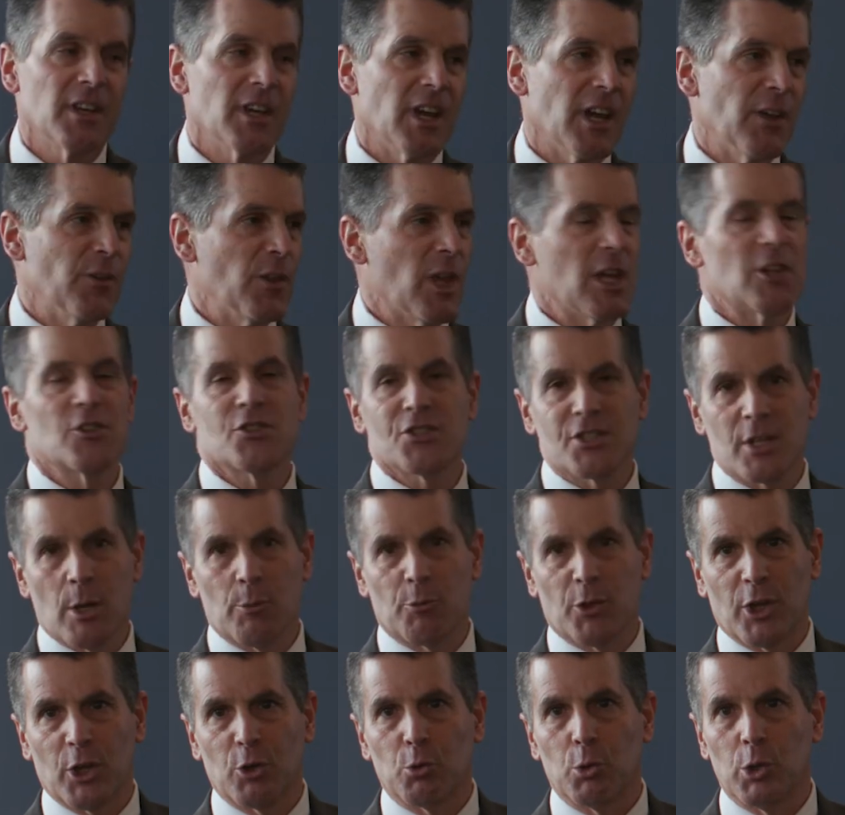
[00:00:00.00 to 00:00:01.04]
and then
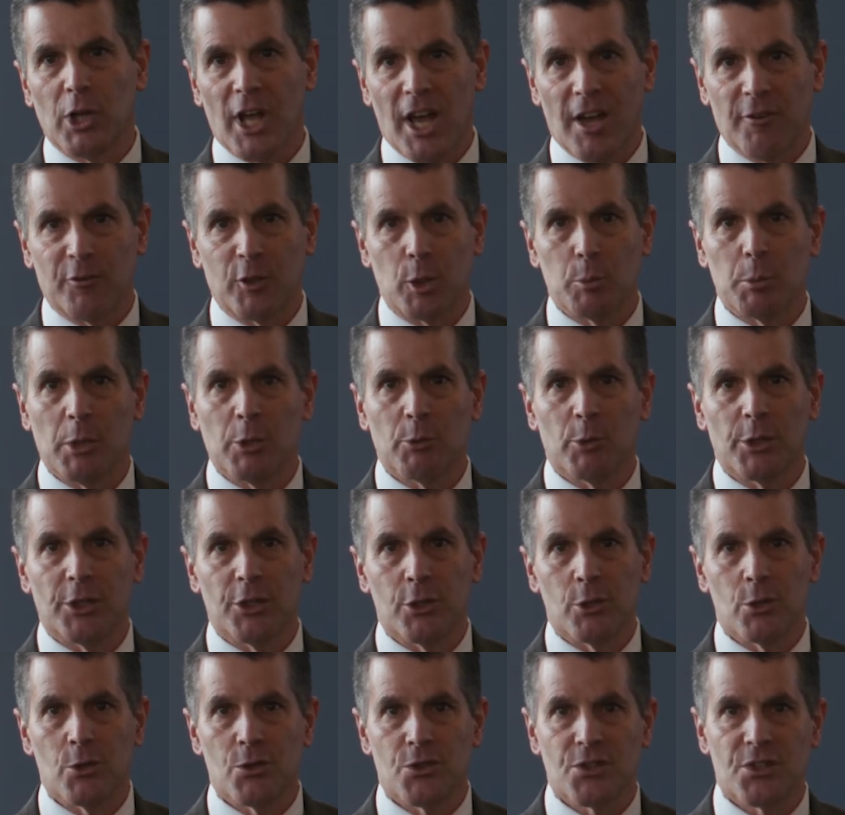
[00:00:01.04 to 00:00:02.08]
something will have to be
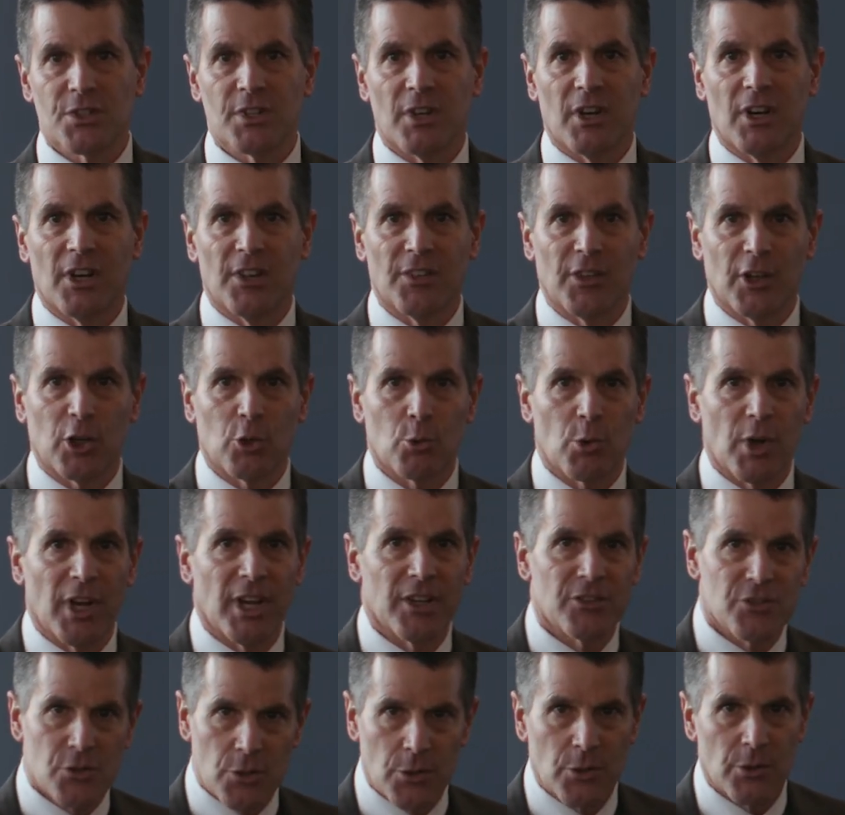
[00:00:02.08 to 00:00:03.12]
reduced on the
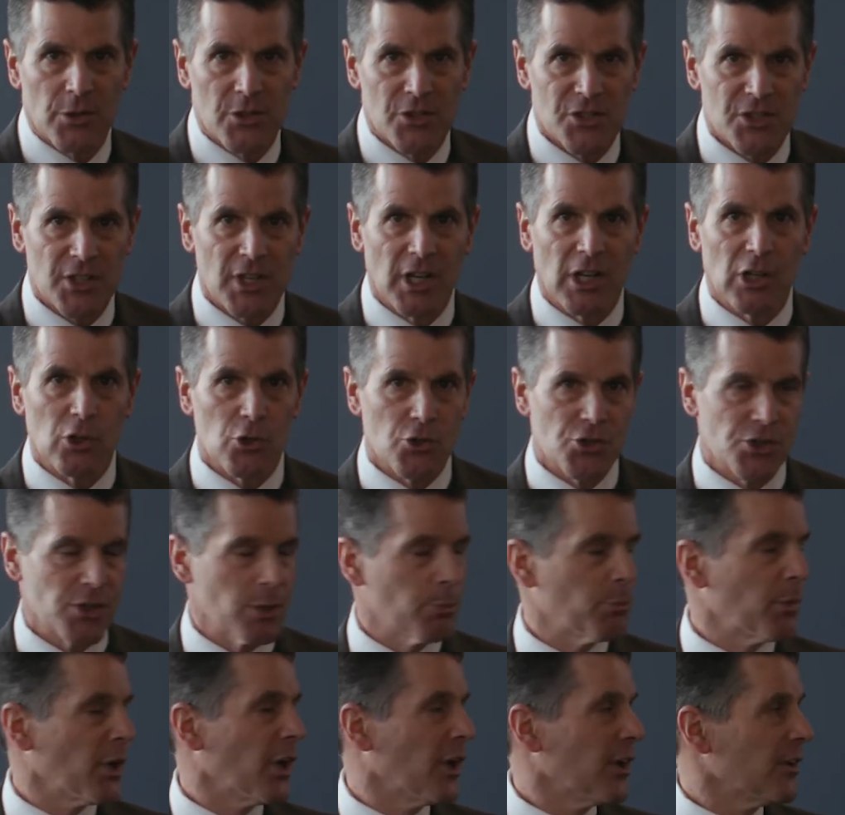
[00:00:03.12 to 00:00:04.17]
grant or the
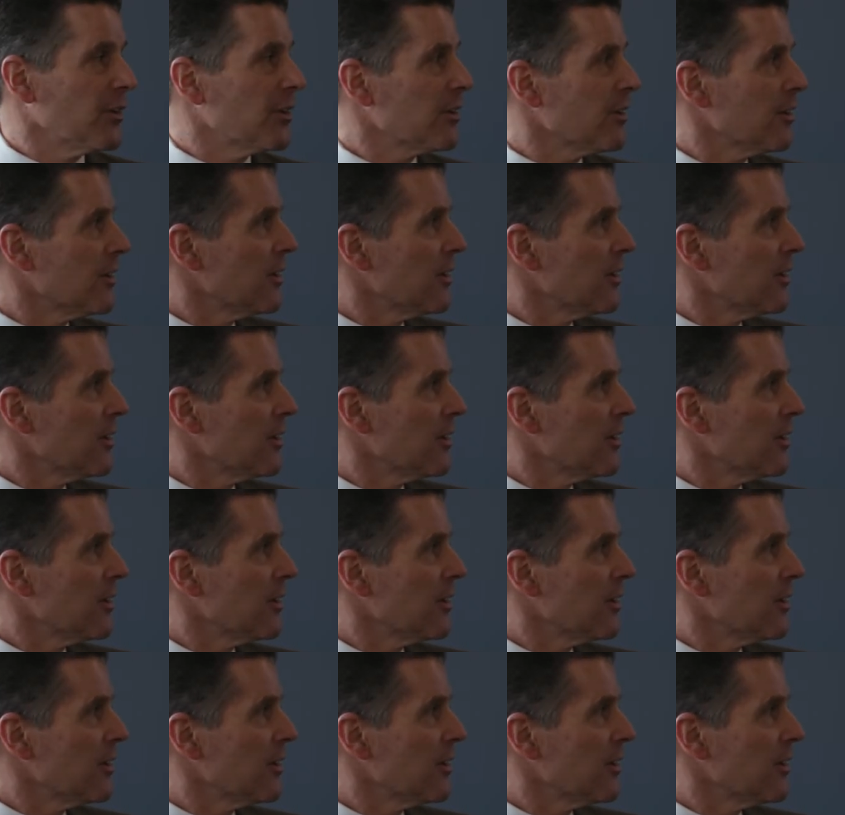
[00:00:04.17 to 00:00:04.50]
scholarship end.